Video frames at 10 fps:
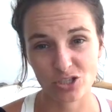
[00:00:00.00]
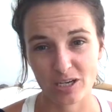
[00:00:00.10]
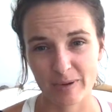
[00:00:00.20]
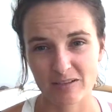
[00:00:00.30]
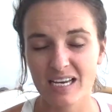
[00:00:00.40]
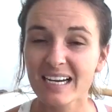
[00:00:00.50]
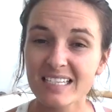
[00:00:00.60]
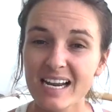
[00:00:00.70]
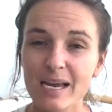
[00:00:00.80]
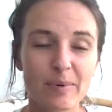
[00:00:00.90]
I'm outside
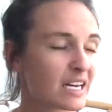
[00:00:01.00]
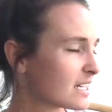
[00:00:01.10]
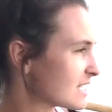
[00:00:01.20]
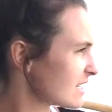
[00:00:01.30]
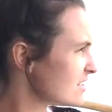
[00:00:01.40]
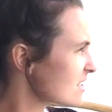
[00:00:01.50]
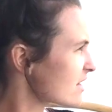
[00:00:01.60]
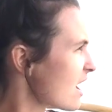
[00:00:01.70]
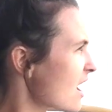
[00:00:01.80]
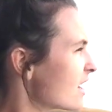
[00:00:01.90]
today because there's a
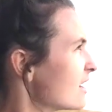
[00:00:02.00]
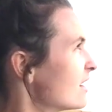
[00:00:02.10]
lot